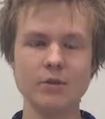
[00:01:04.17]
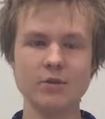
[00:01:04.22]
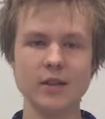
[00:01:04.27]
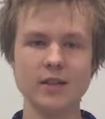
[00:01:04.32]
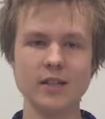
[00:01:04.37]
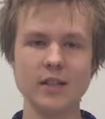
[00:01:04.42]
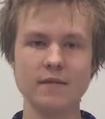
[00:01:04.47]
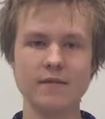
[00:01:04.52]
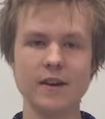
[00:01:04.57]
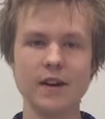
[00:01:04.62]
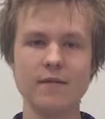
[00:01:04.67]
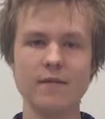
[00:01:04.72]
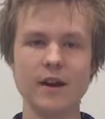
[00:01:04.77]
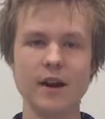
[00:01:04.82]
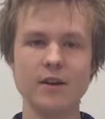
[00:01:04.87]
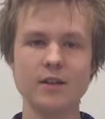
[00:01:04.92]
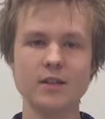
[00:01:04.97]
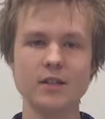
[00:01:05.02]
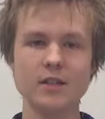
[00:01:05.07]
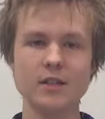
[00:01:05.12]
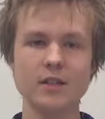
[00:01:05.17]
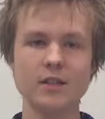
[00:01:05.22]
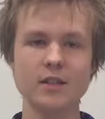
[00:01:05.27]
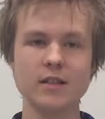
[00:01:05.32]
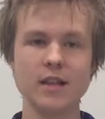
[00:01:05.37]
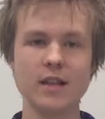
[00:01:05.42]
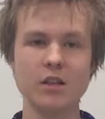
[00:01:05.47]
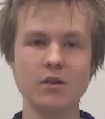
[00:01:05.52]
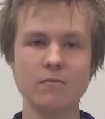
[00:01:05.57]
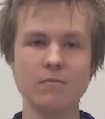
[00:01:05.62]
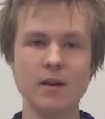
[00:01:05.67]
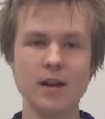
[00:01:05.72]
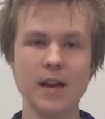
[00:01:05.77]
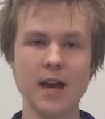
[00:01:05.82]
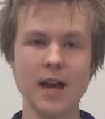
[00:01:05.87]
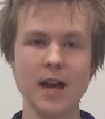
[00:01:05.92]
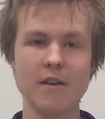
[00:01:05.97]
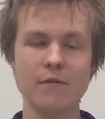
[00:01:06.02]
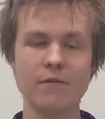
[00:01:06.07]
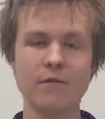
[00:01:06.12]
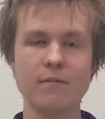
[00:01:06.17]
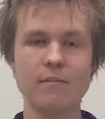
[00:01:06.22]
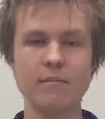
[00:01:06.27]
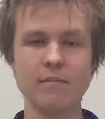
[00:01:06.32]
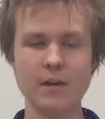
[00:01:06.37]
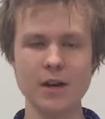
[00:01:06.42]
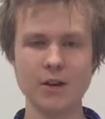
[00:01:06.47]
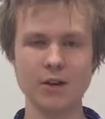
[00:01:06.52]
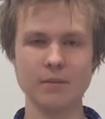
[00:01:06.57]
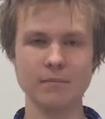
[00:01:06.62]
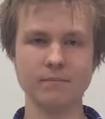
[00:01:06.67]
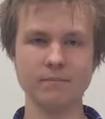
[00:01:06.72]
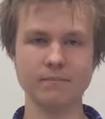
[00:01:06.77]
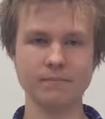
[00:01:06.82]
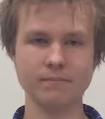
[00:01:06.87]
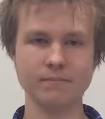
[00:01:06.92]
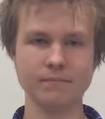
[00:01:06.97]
able to identify viruses that you may have better.